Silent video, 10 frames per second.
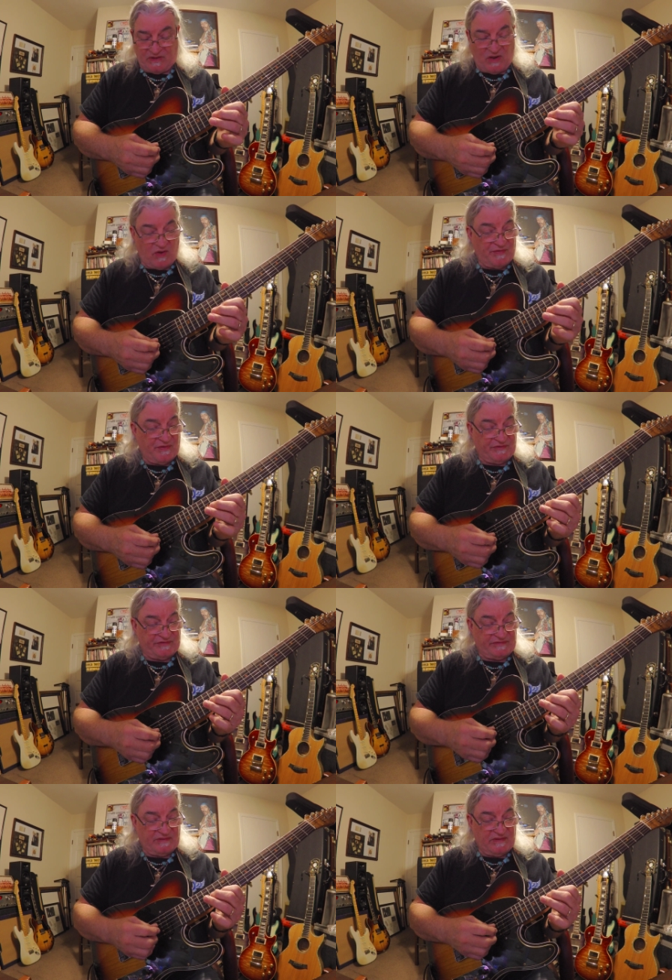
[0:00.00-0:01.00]
All
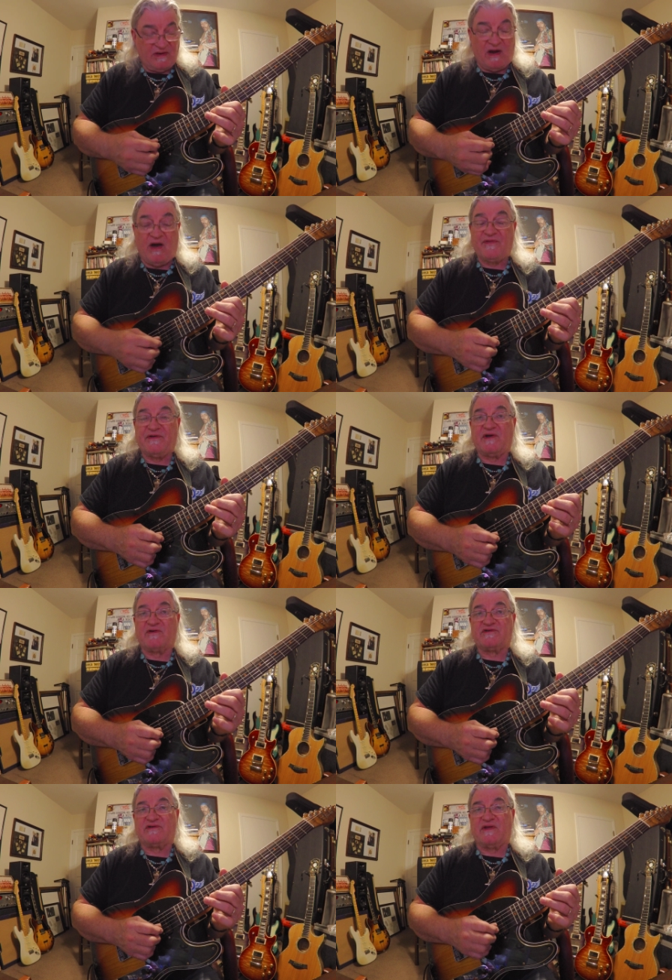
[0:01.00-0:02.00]
the
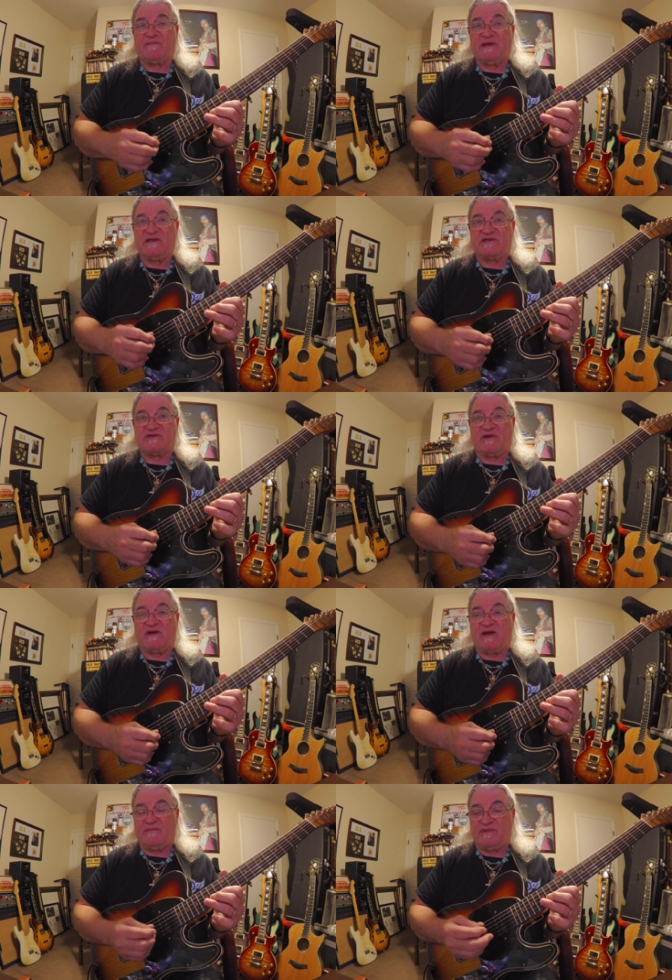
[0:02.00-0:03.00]
notes on the B
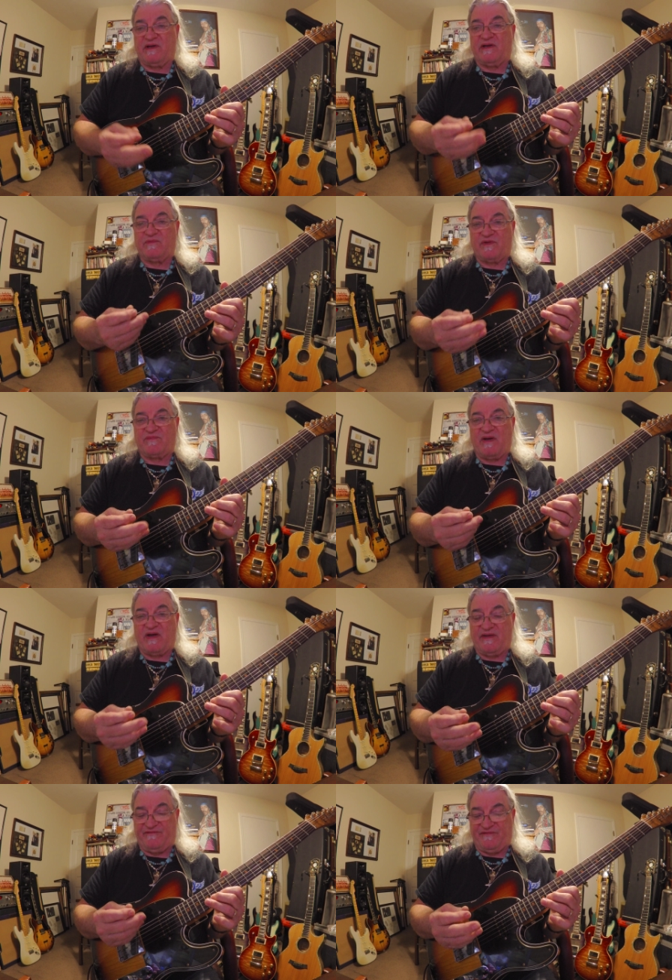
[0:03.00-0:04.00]
string I'm playing with
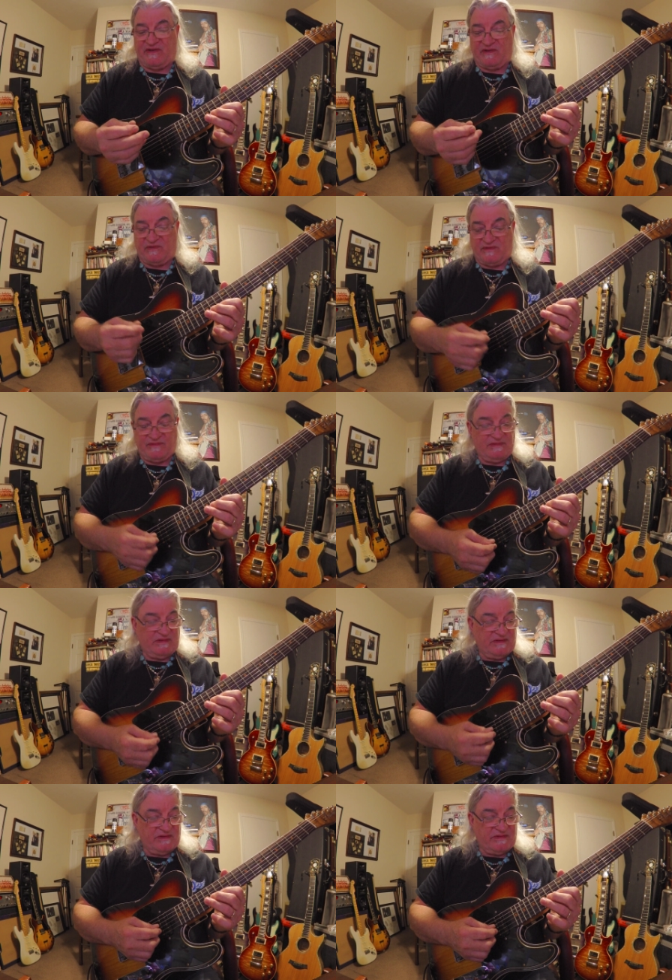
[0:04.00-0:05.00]
my finger.
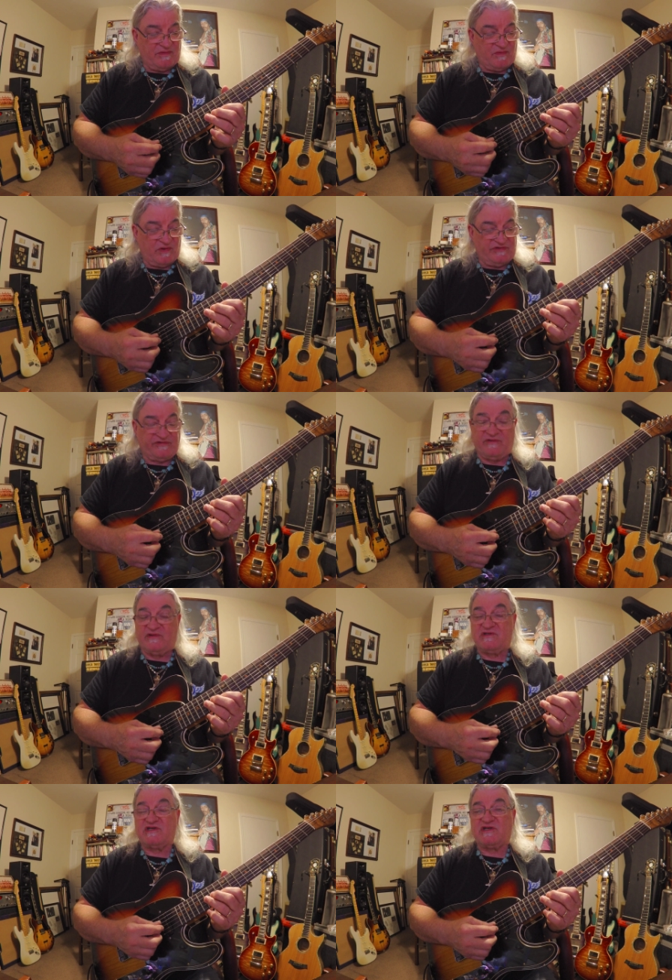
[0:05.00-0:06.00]
The ones on the
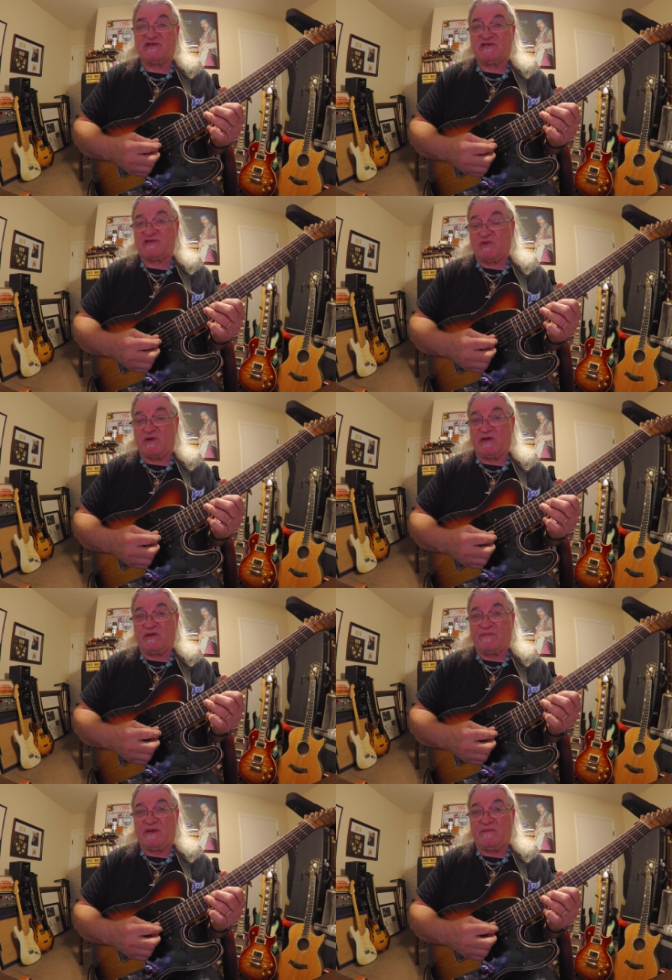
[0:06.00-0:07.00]
G string are
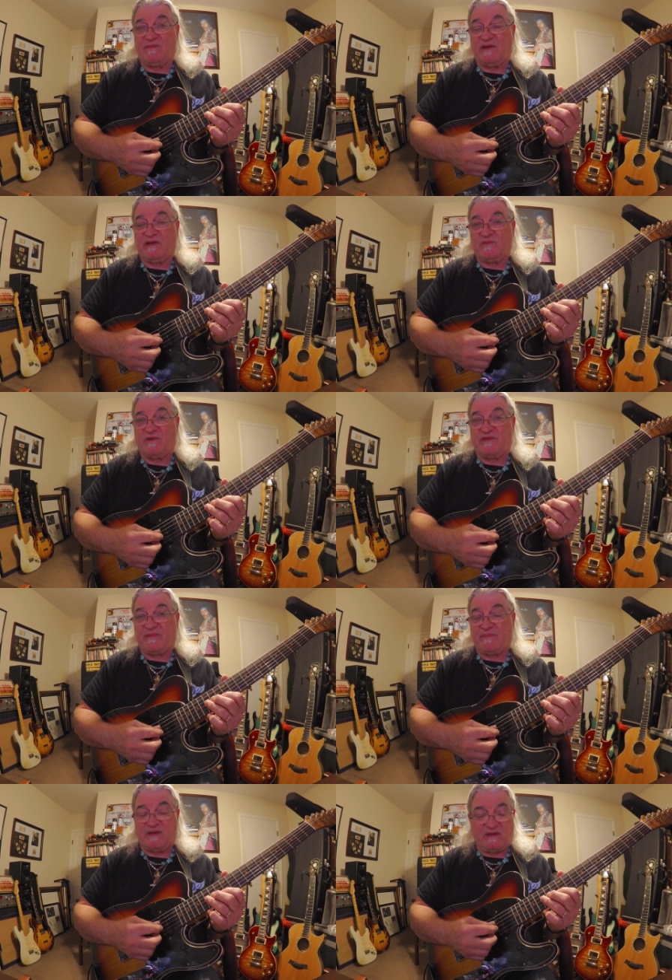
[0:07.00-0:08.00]
being played with the
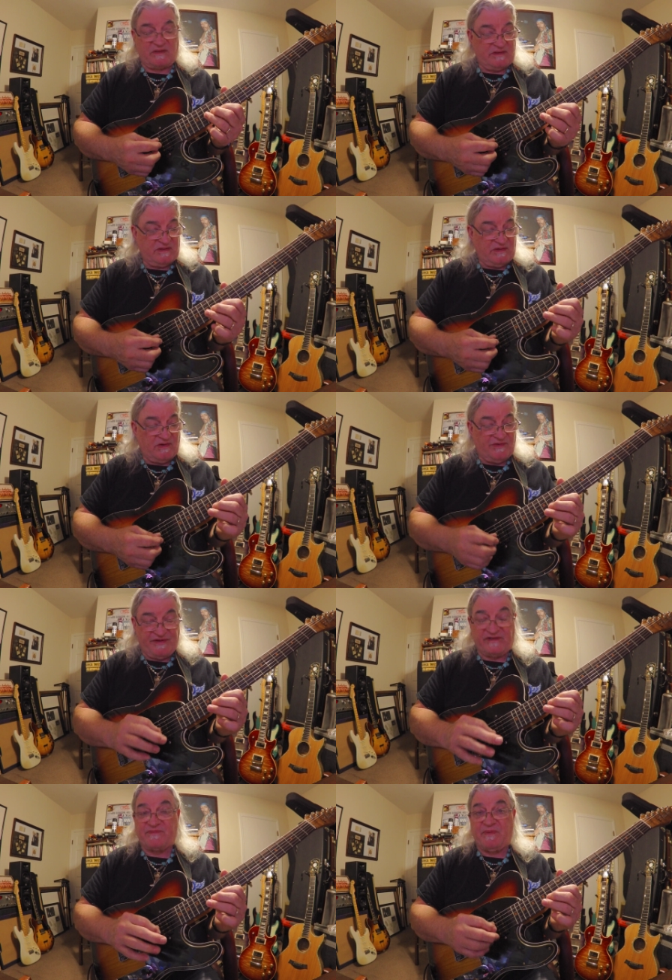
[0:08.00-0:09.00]
pick on
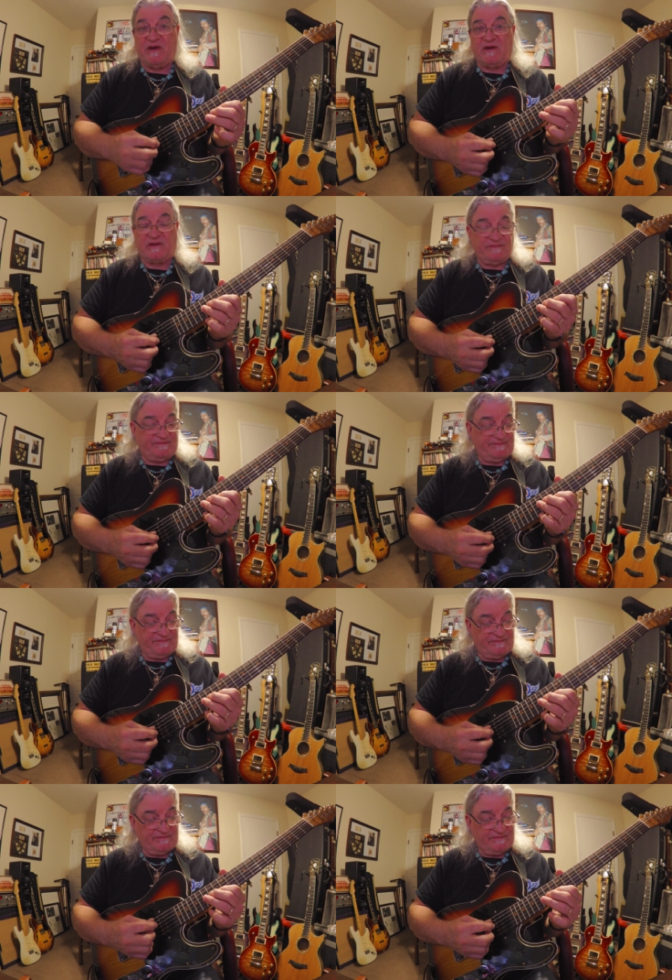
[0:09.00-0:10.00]
this part.
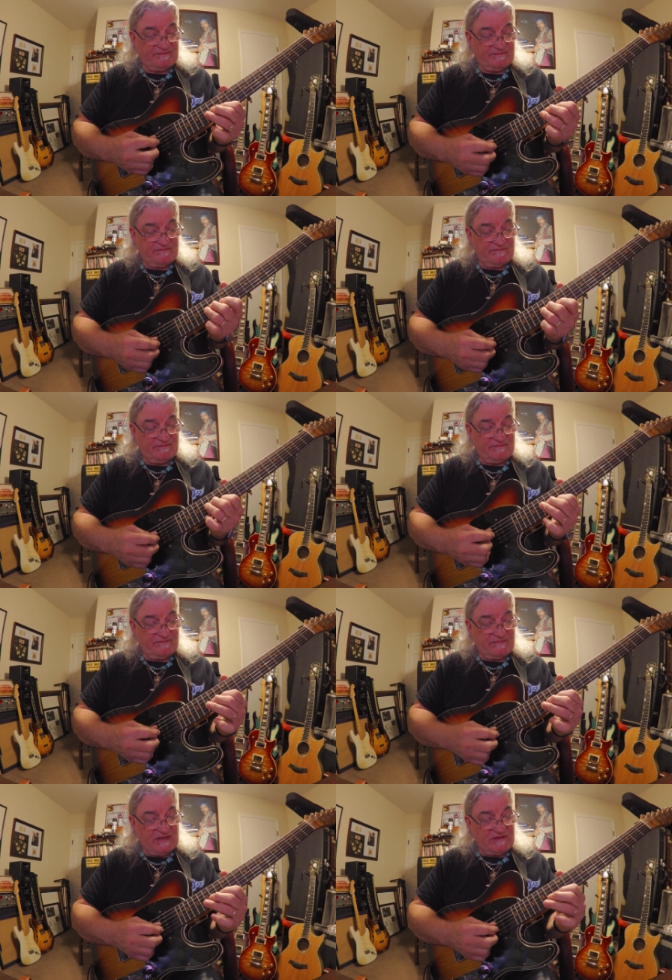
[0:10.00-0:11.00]

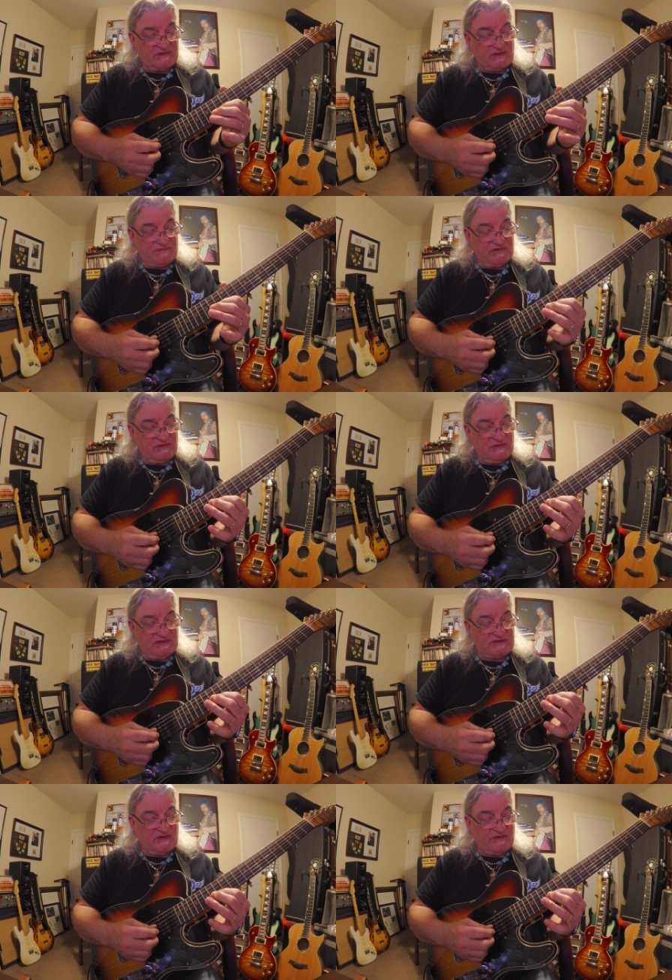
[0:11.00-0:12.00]
So what I'm doing
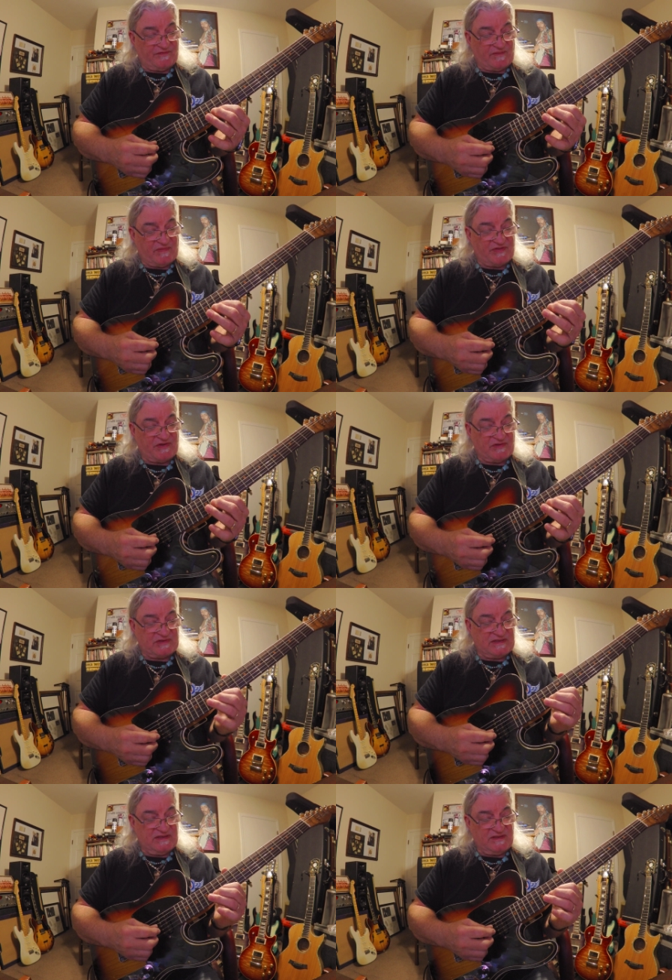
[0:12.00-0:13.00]
is going from the
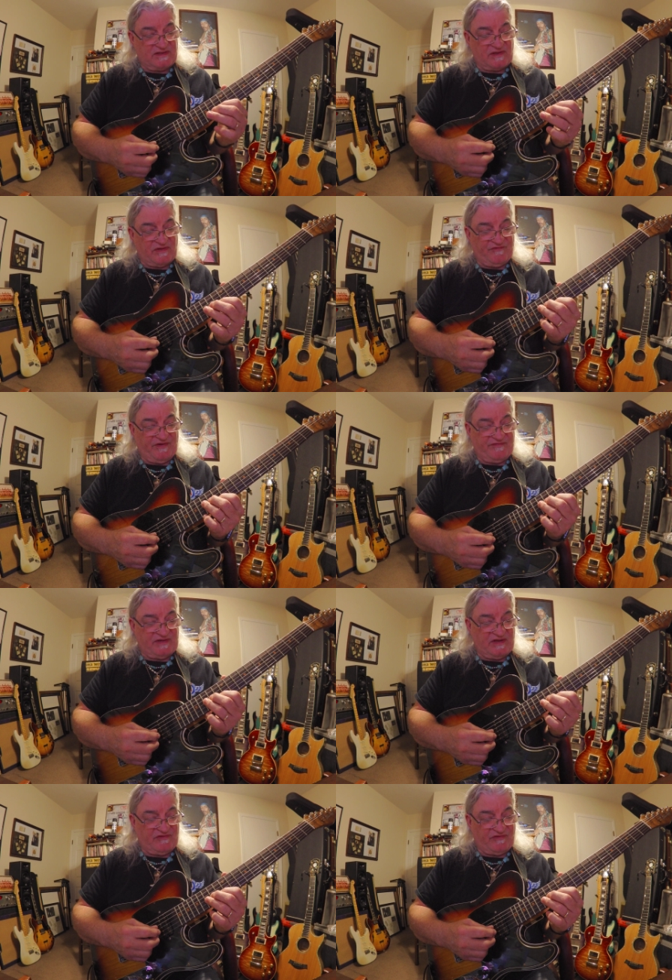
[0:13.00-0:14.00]
13th to the
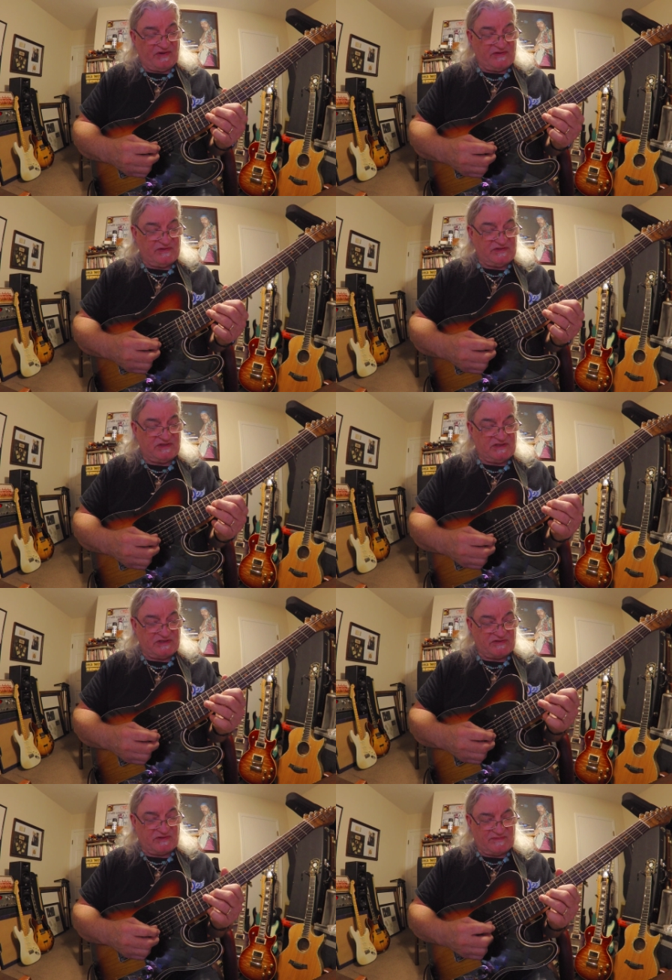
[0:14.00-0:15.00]
15th fret of the G
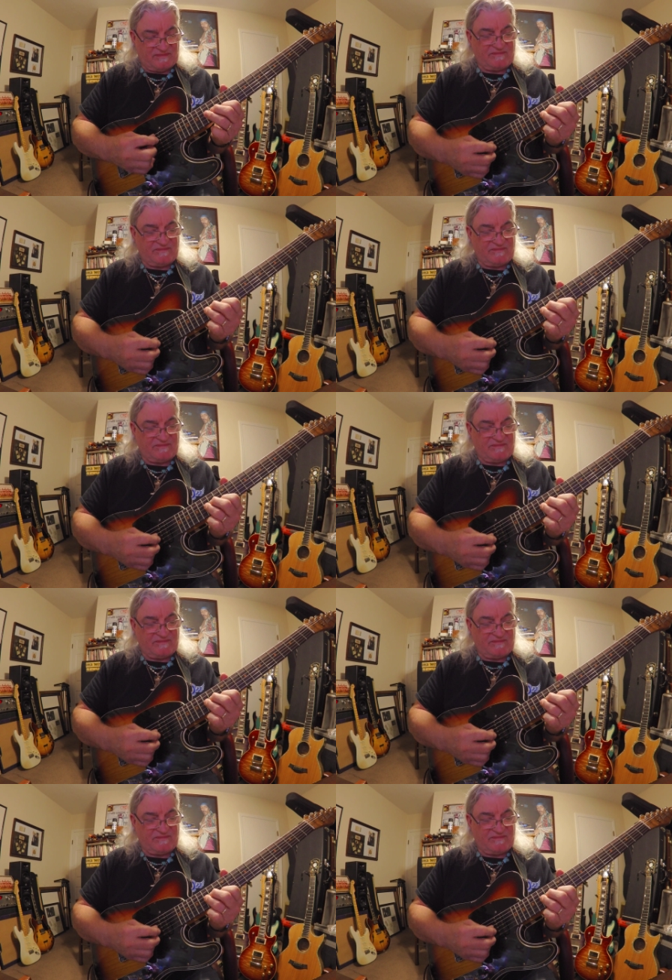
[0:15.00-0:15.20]
string.